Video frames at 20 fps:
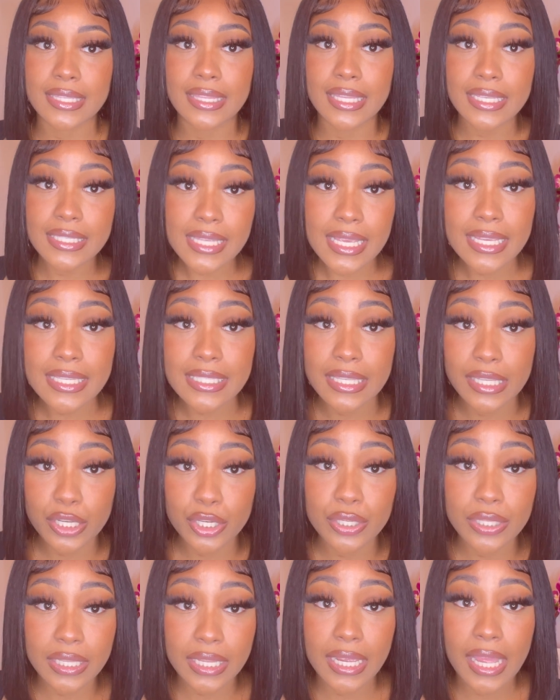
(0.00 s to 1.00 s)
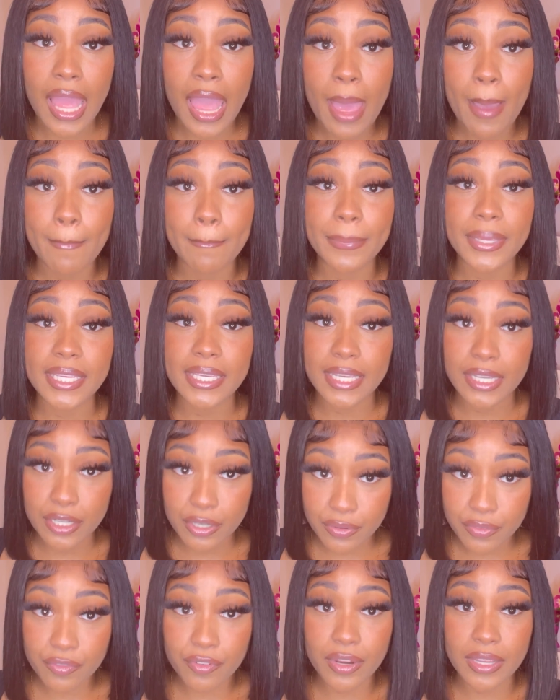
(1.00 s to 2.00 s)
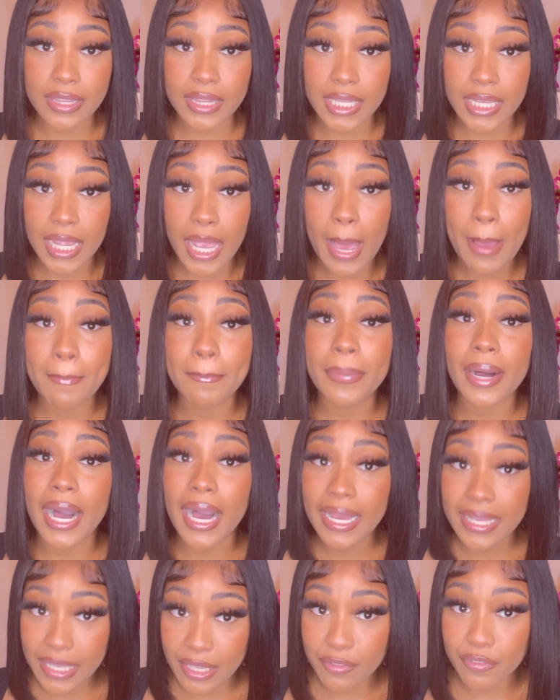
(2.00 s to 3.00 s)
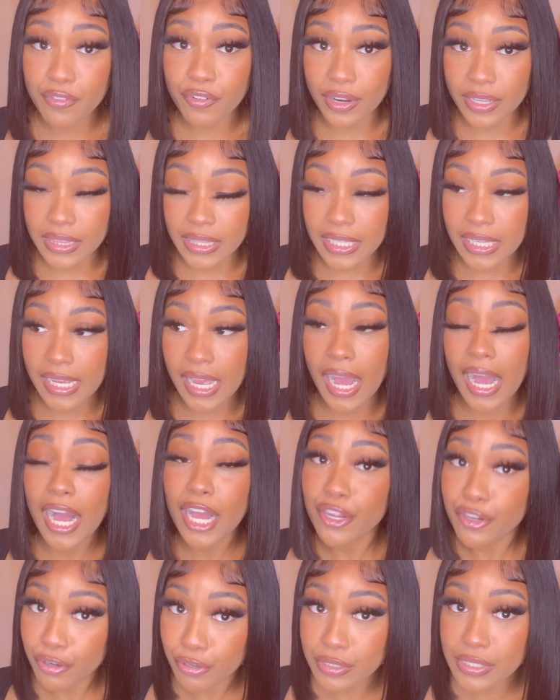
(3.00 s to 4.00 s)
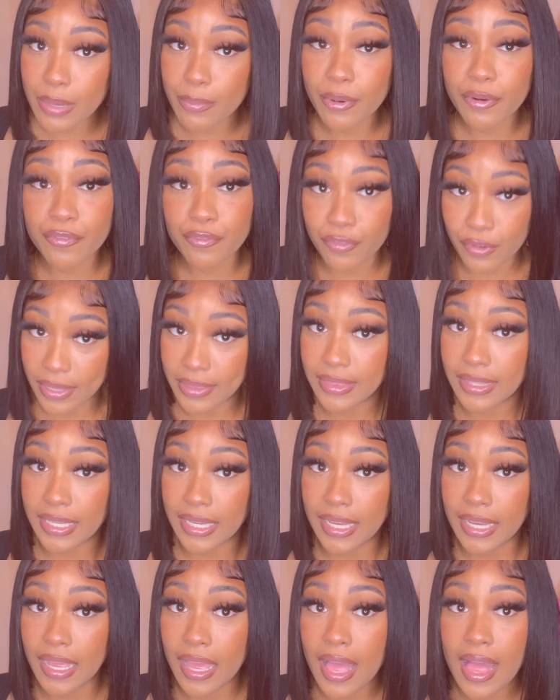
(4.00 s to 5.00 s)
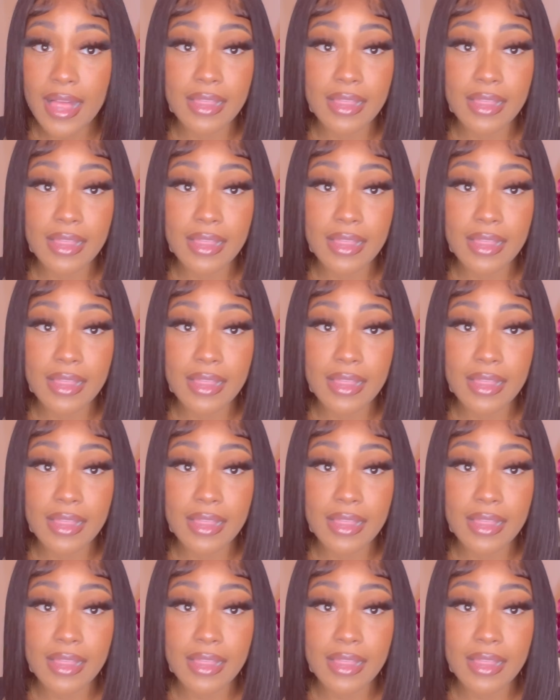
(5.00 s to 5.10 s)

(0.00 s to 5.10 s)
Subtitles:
This is literally beginner friendly, pocket friendly, hot girl summer friendly.